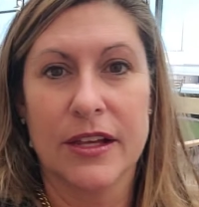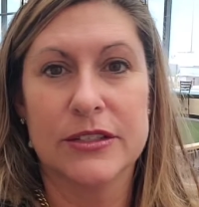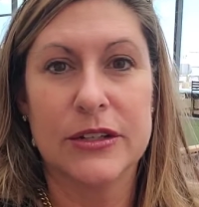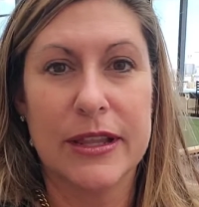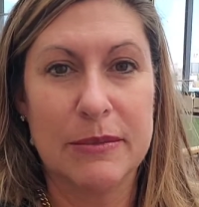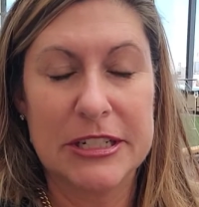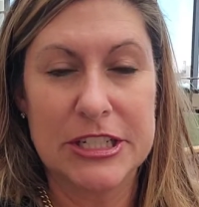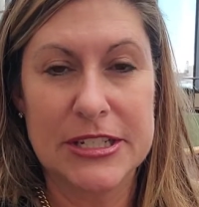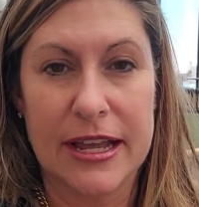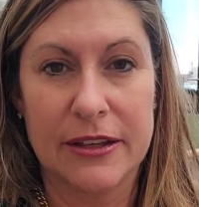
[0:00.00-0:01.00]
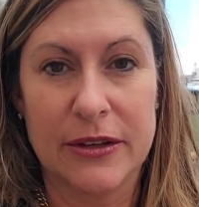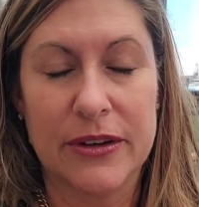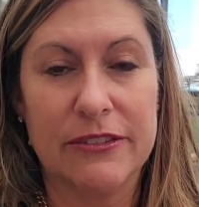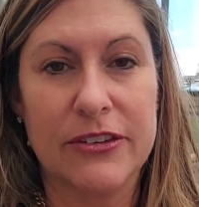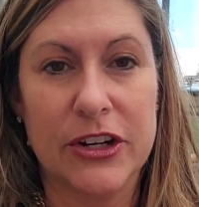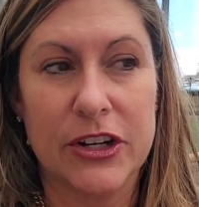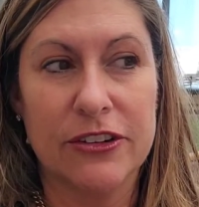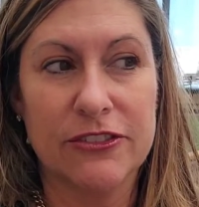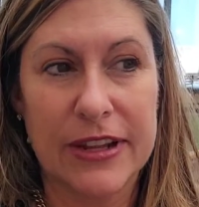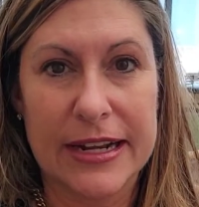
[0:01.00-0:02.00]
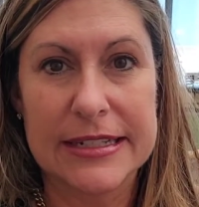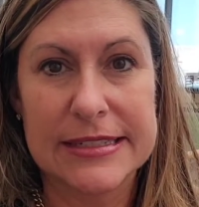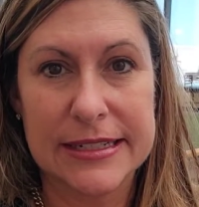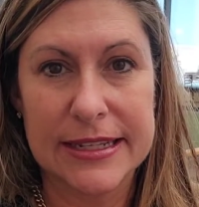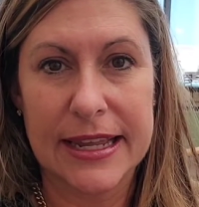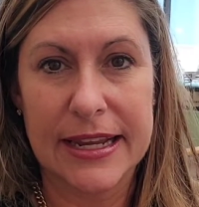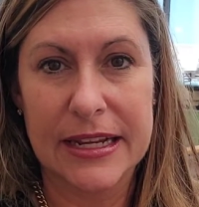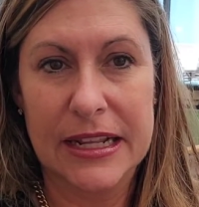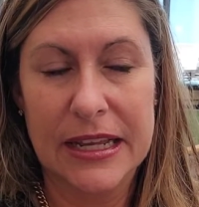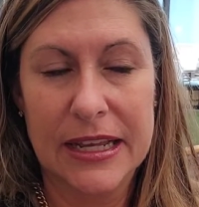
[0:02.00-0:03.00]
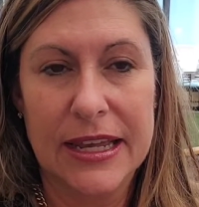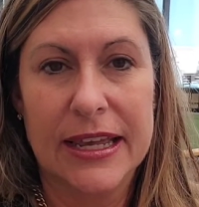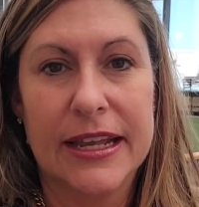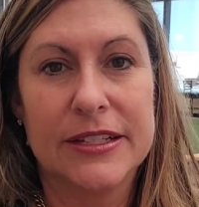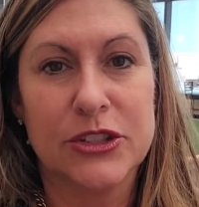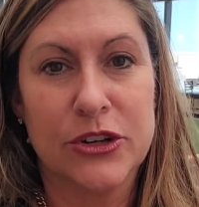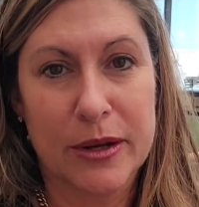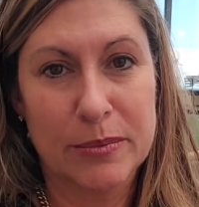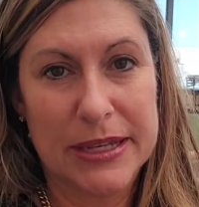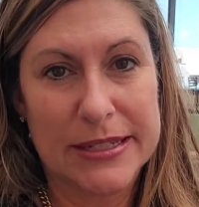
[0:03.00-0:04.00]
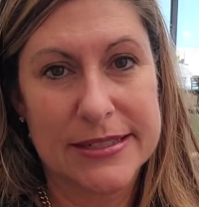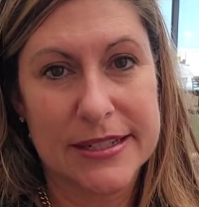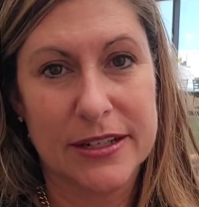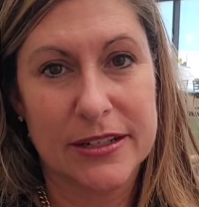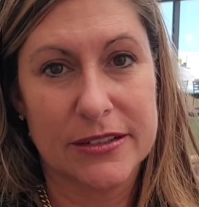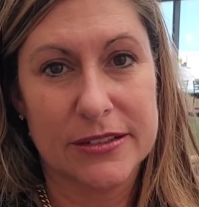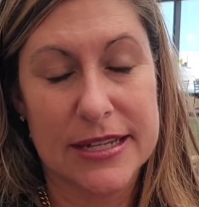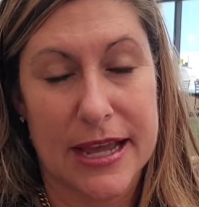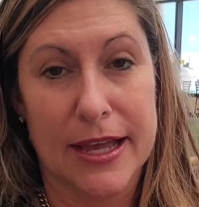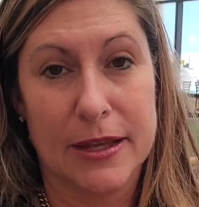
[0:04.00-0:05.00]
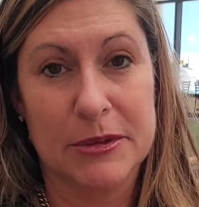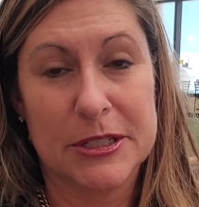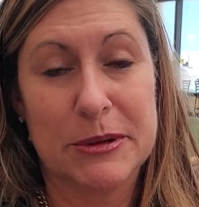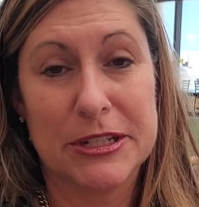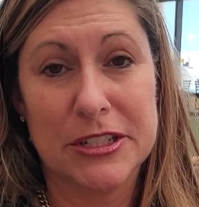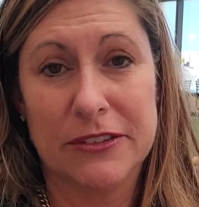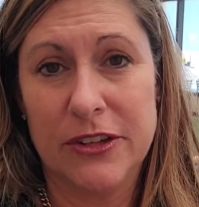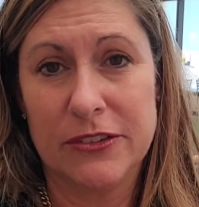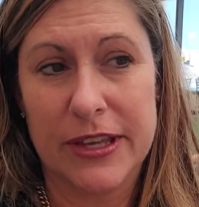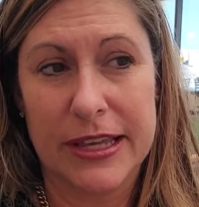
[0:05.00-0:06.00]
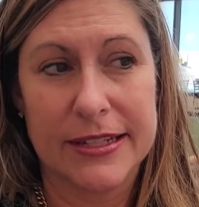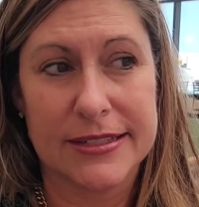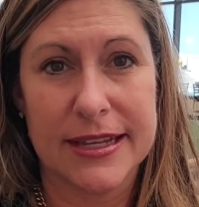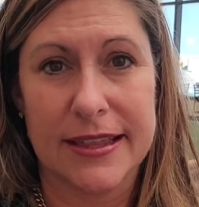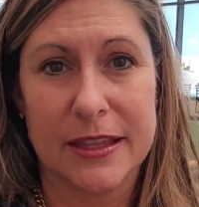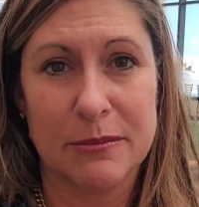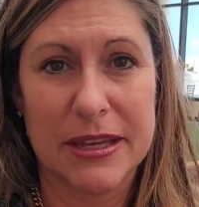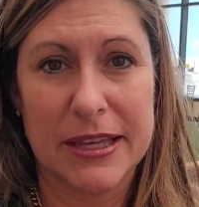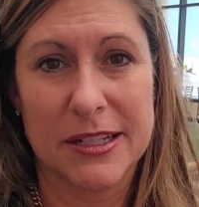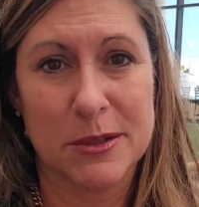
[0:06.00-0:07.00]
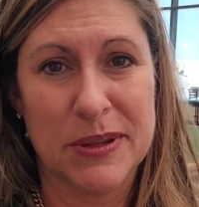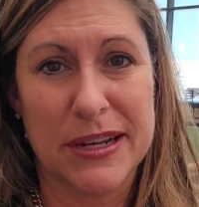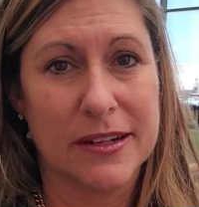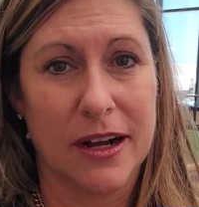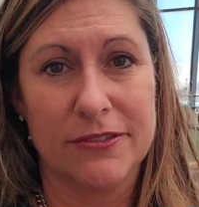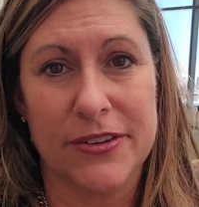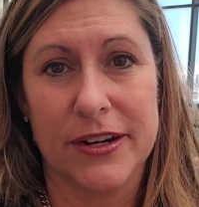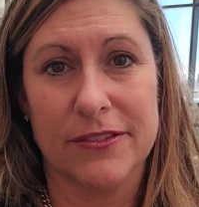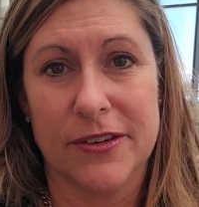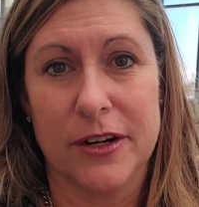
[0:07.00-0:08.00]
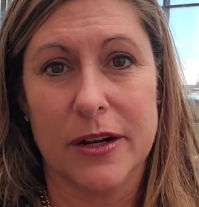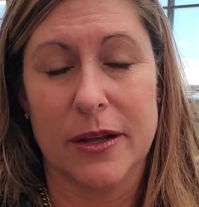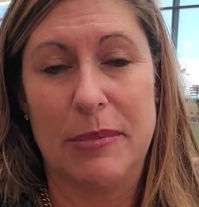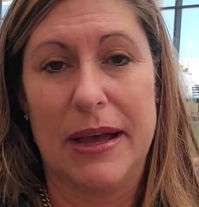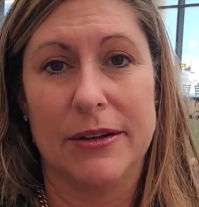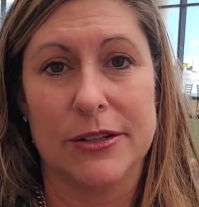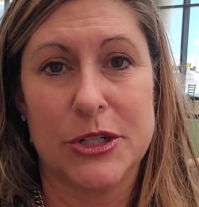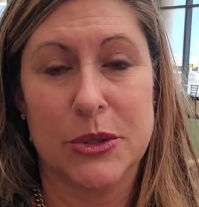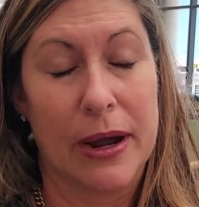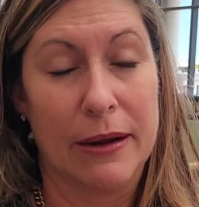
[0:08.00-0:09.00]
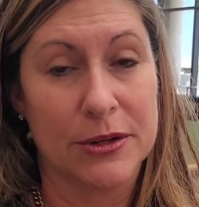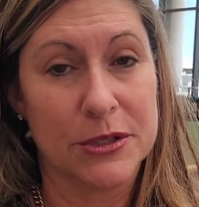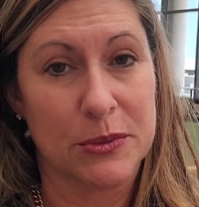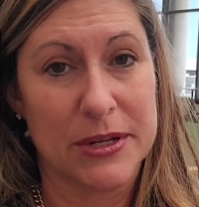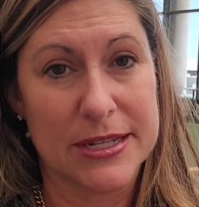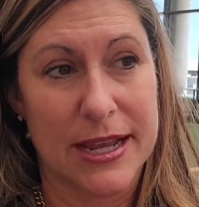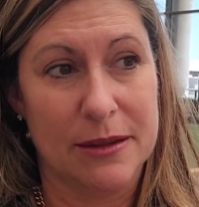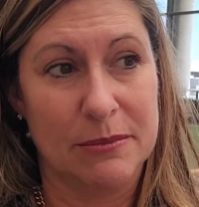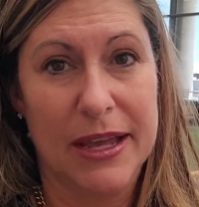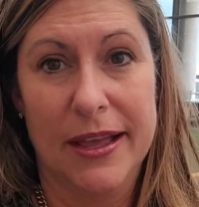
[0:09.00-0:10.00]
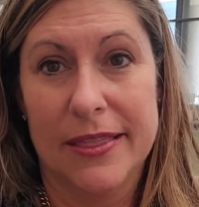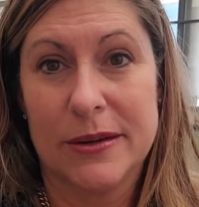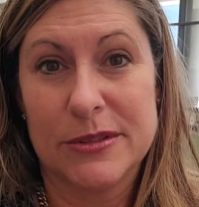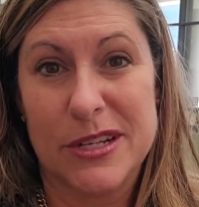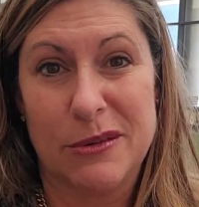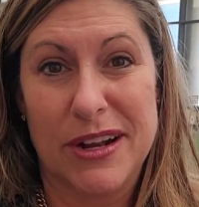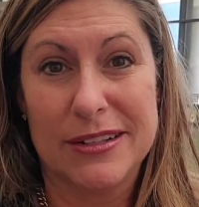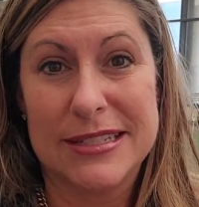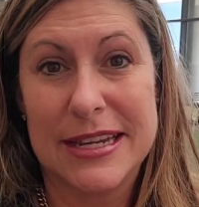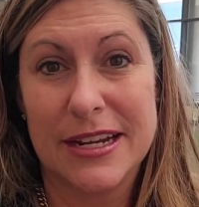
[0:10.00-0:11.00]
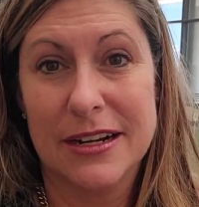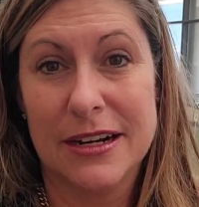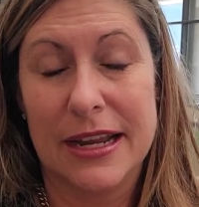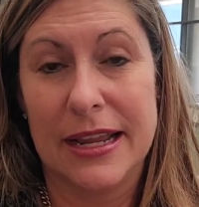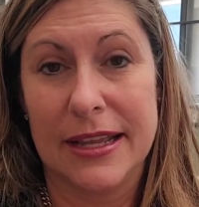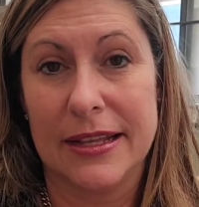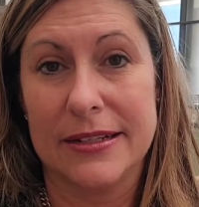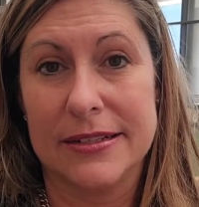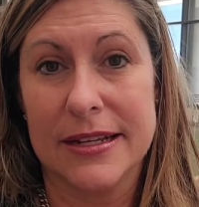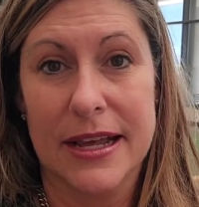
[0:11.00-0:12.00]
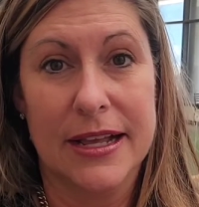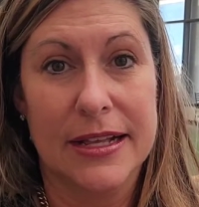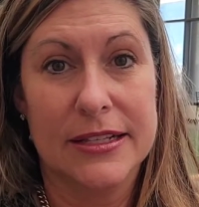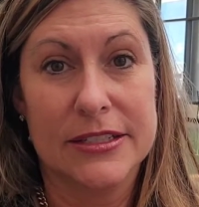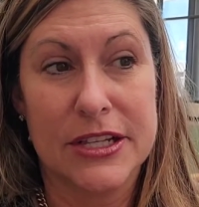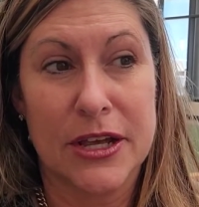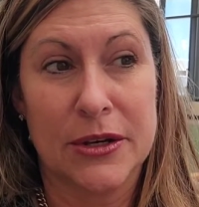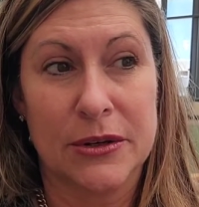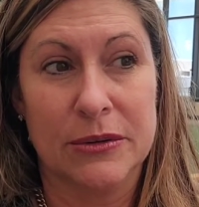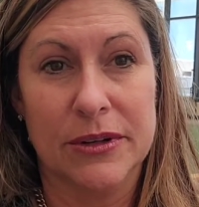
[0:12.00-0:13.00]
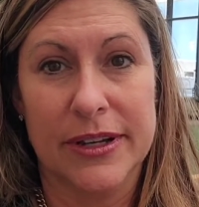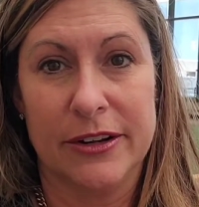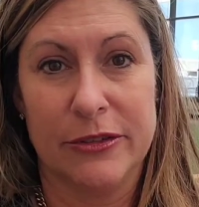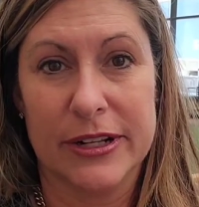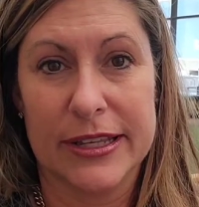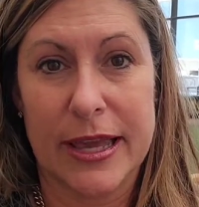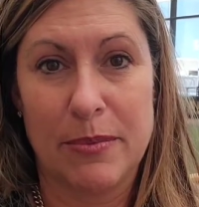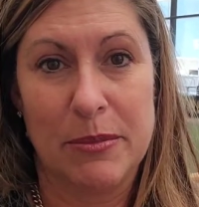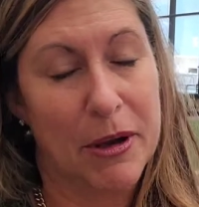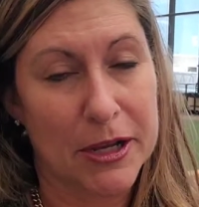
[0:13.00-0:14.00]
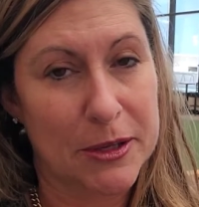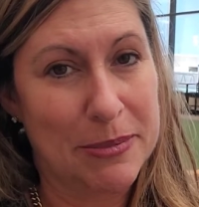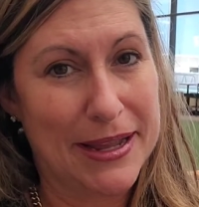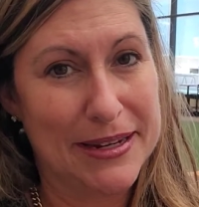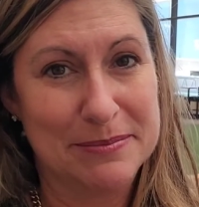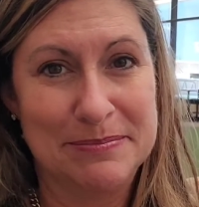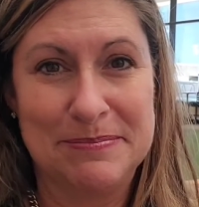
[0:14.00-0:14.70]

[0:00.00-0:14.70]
So let me just tell you, if your flight is delayed, it's a great place to kill time, especially if you have kids. I think my kids played golf here for about 2 hours one time. There was no one else here, and so it really kept them occupied.